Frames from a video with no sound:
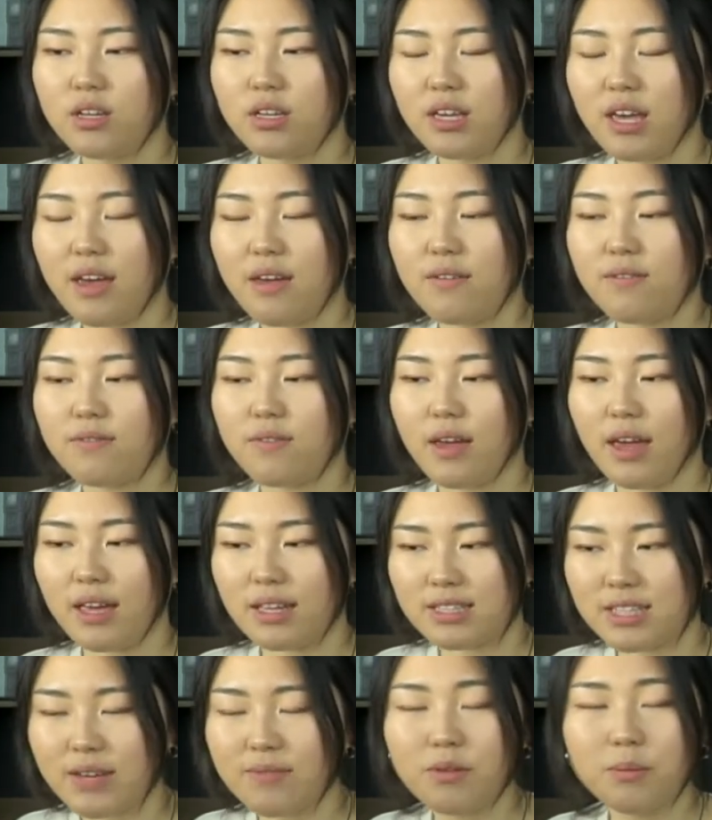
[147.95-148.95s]
give a
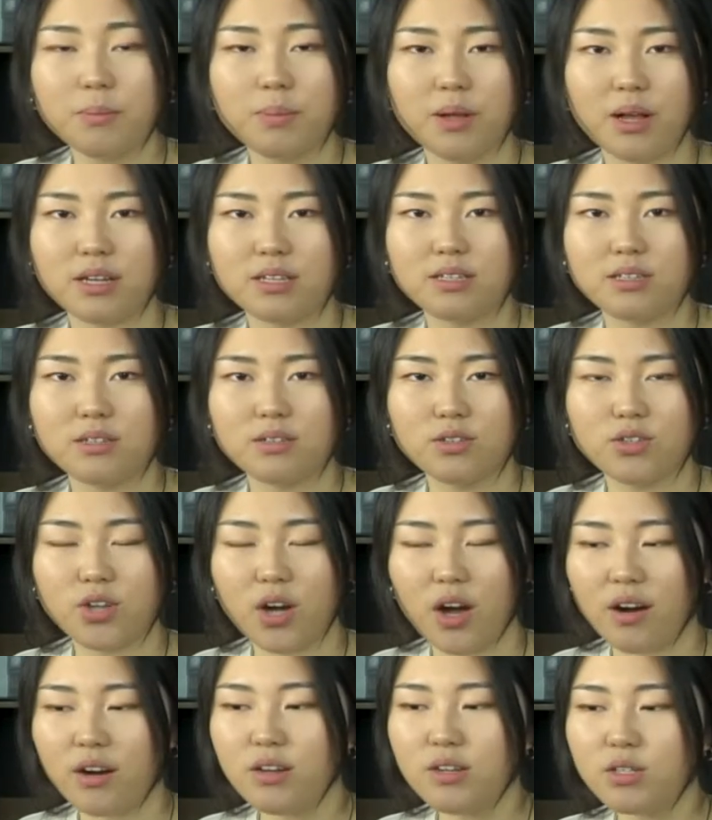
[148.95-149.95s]
7+
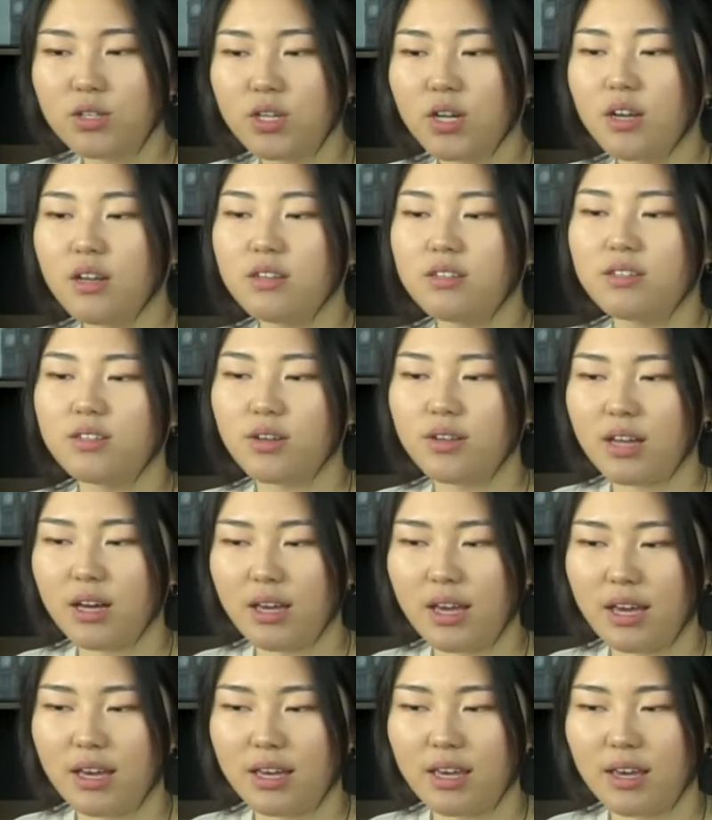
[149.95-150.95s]
charge, so that
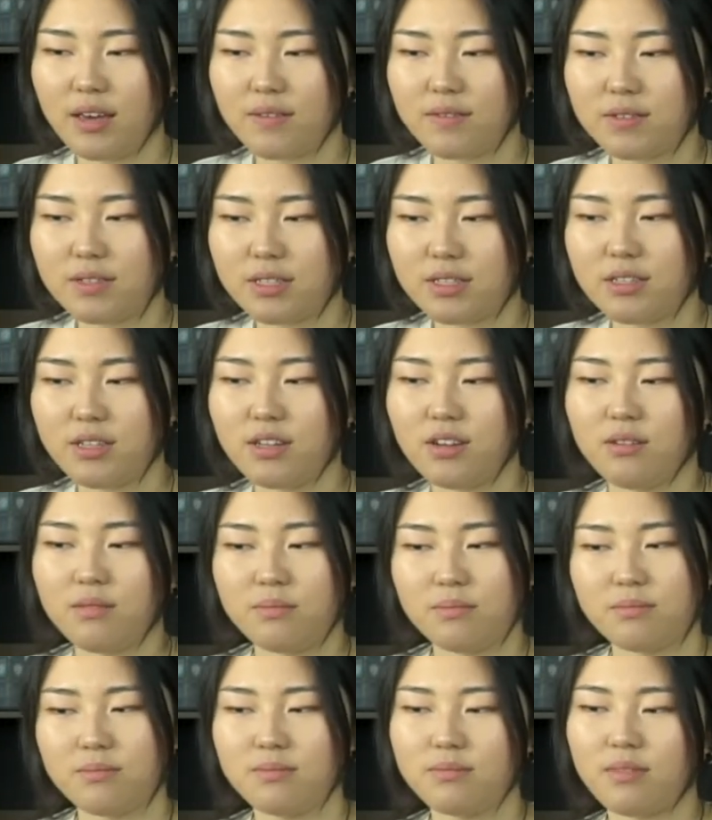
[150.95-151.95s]
it gives, you know,
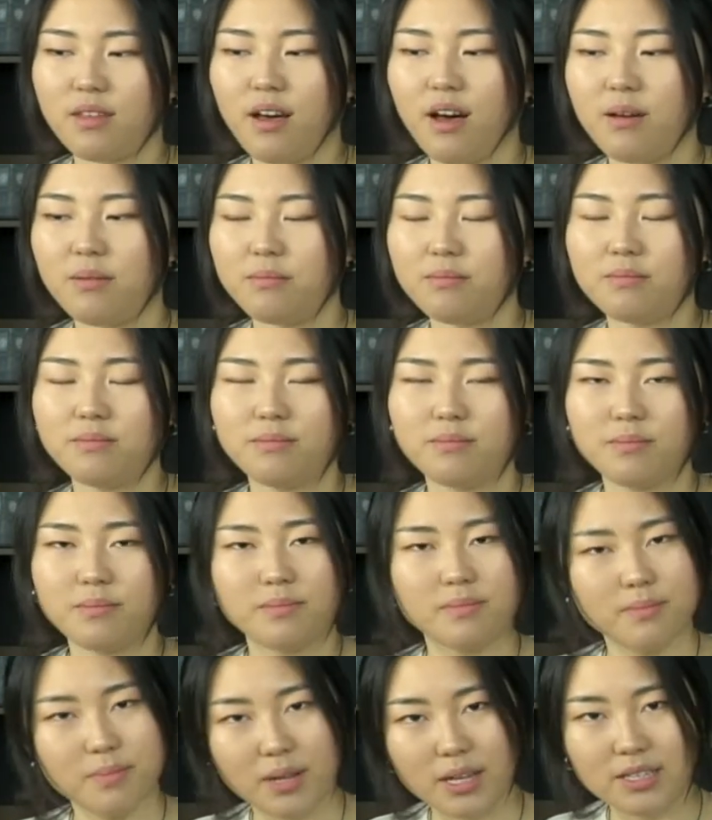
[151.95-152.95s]

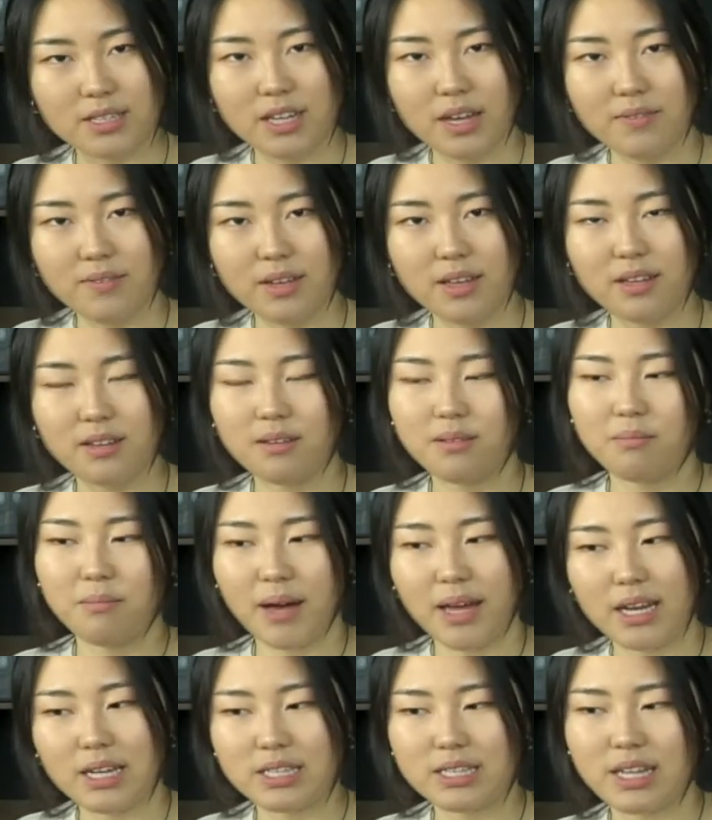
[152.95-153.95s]
+7
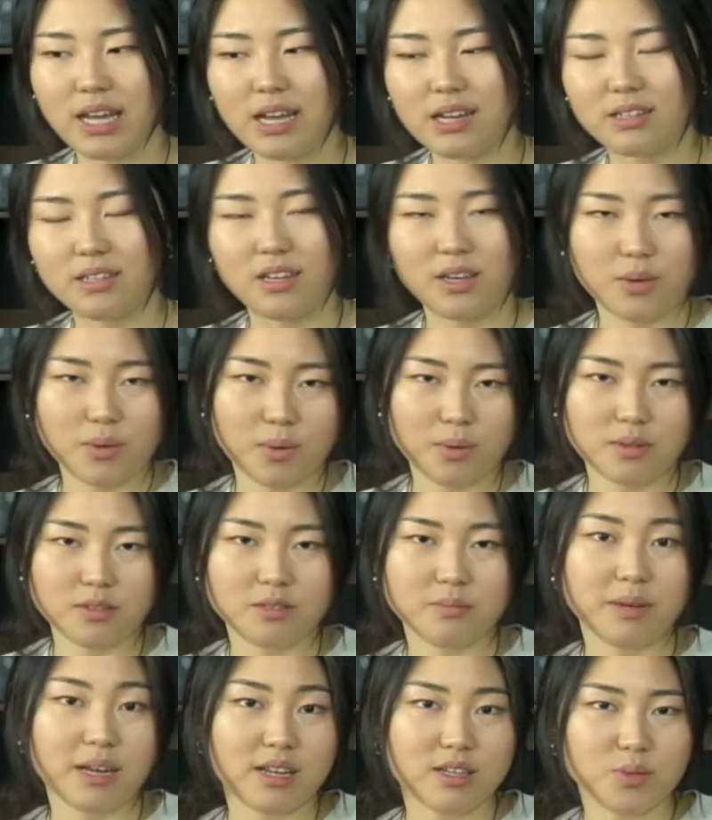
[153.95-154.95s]
-8
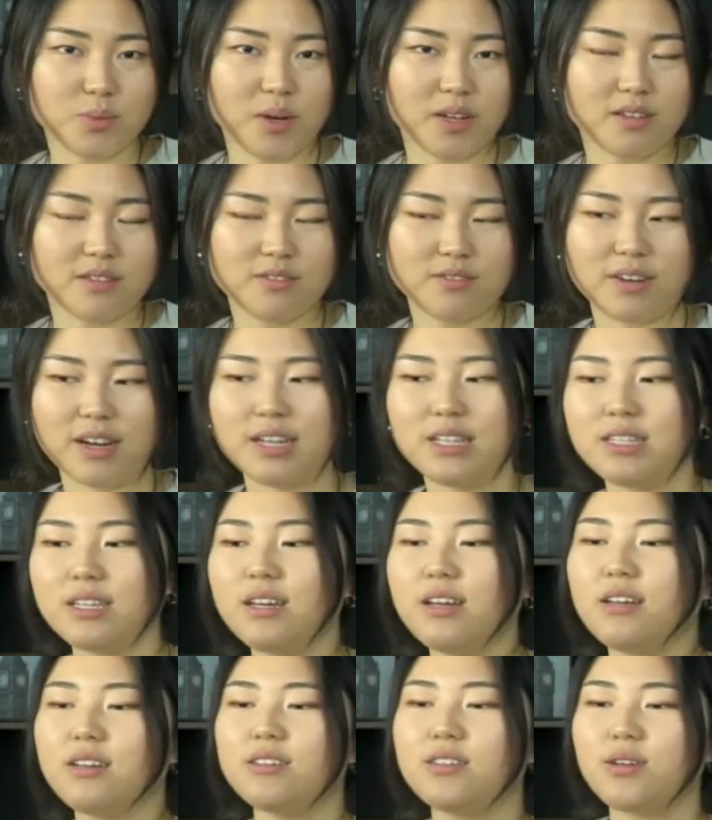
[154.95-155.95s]
= -1, right?
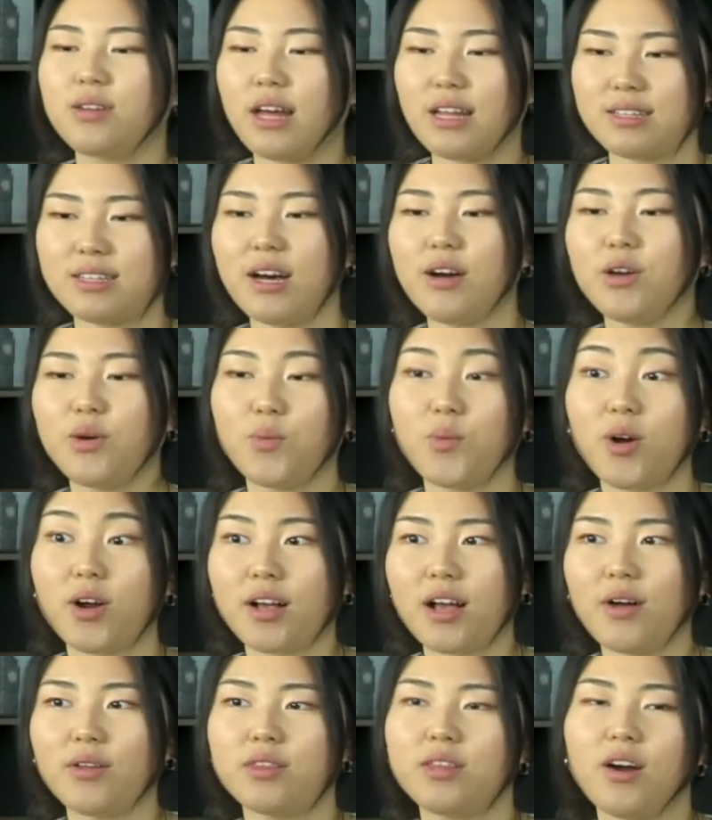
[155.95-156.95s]
So that's how you work
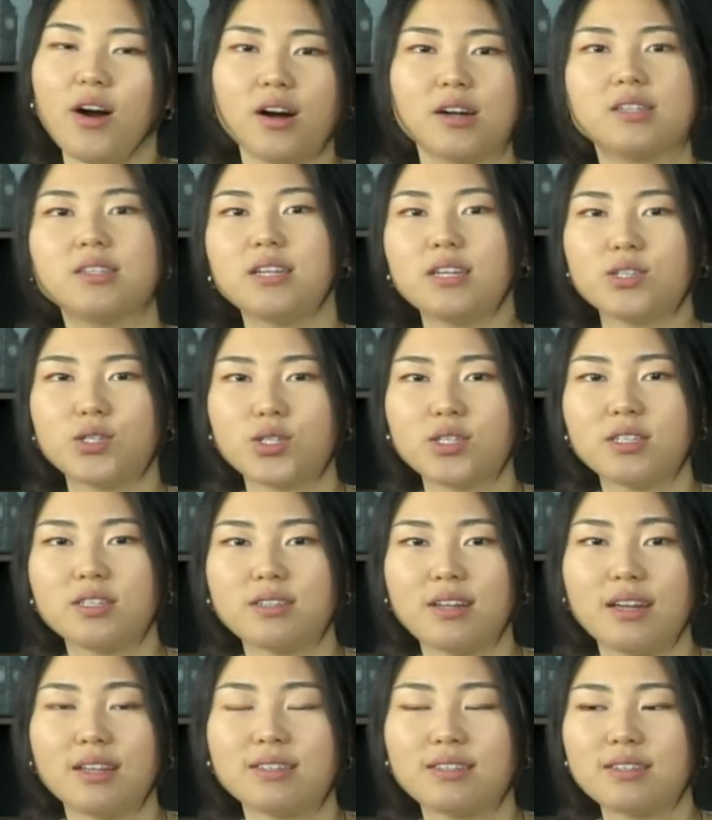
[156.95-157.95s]
out the oxidation
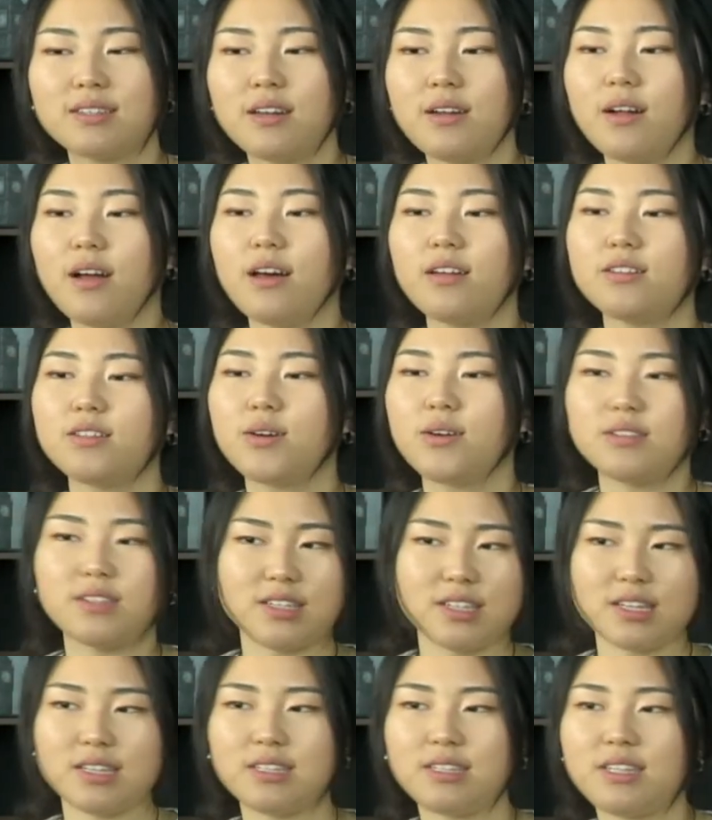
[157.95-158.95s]
states. So as you
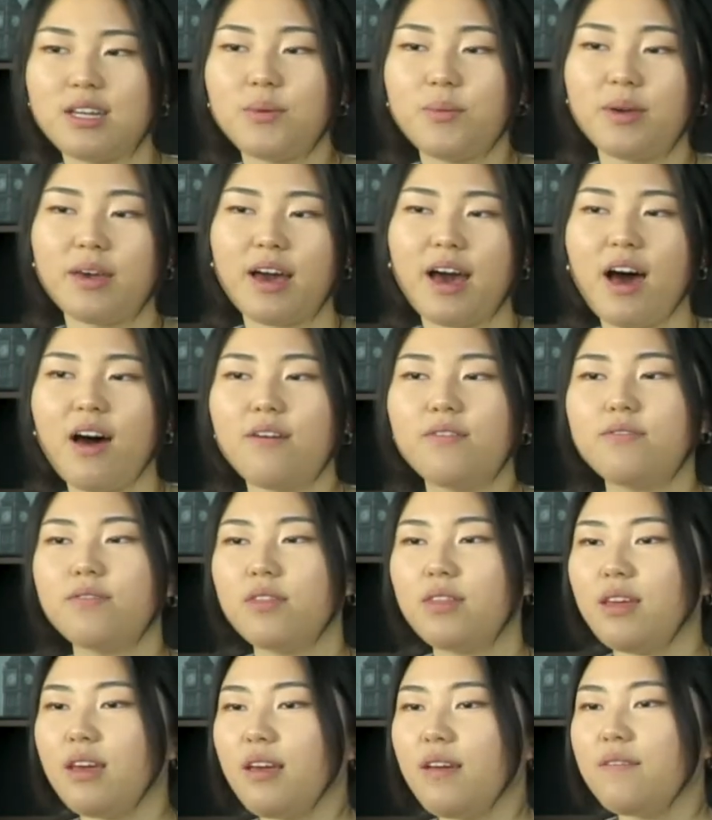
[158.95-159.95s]
can see, we have
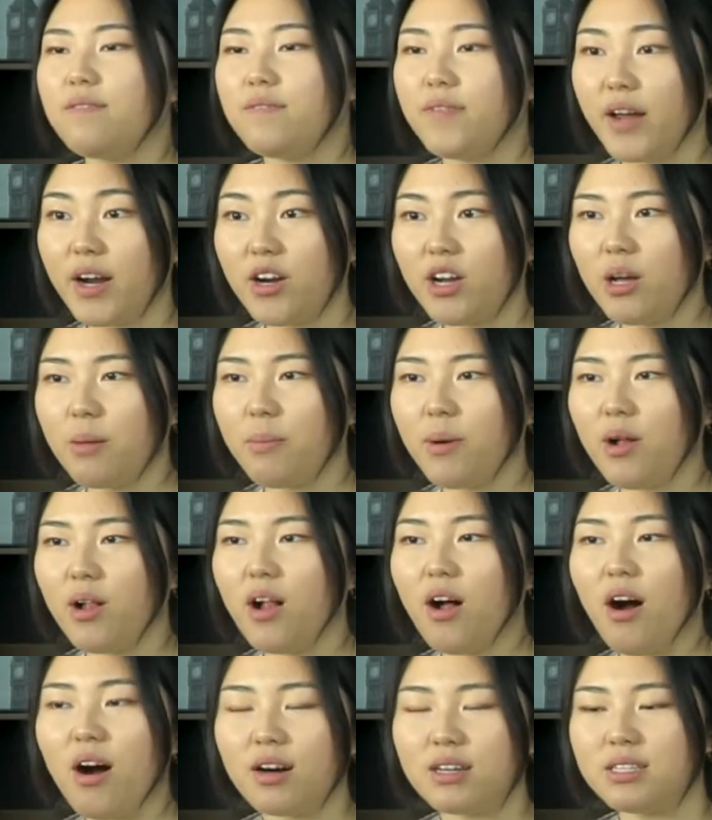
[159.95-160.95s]
the variable
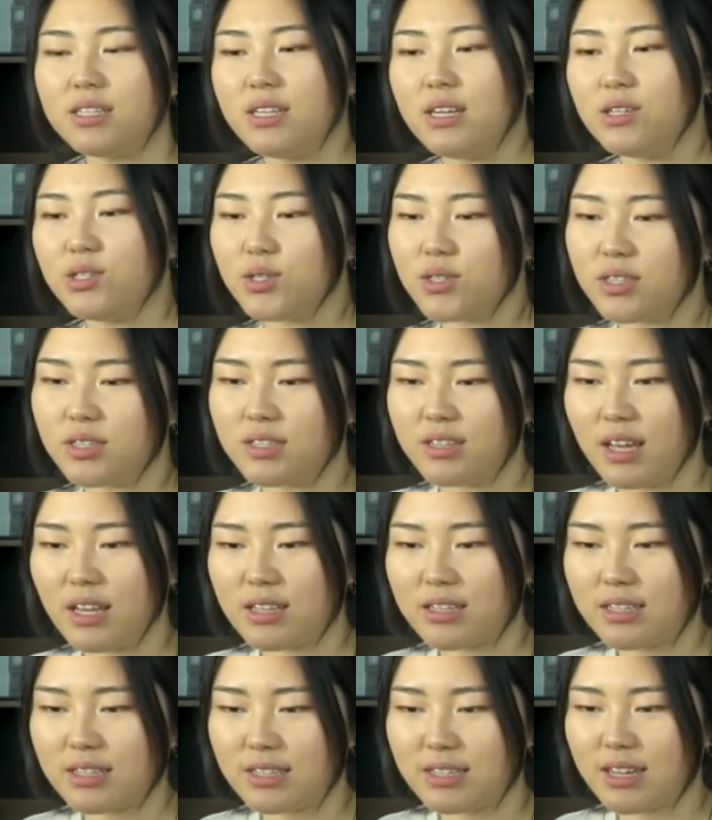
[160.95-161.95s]
oxidation
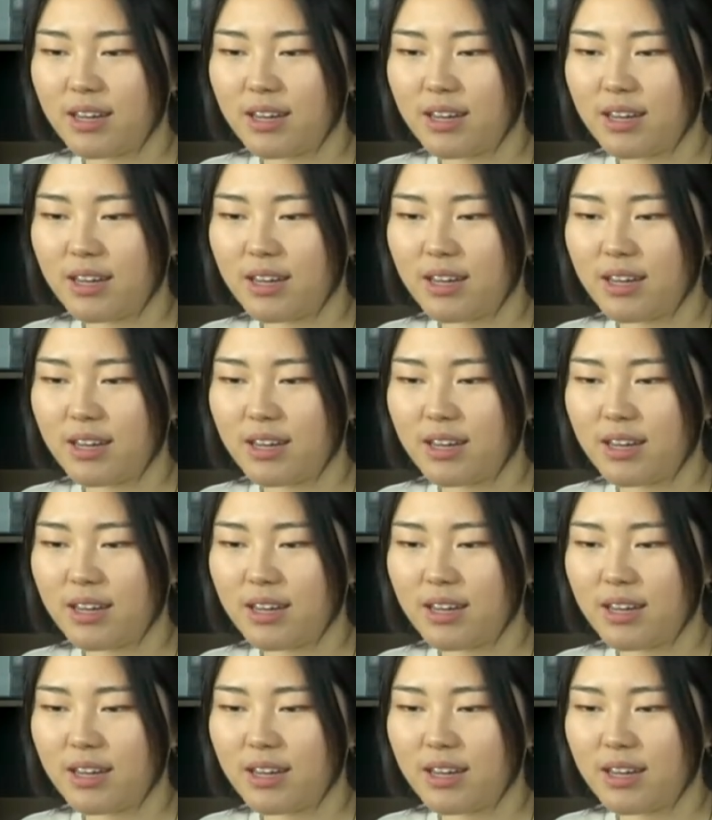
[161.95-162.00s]
states.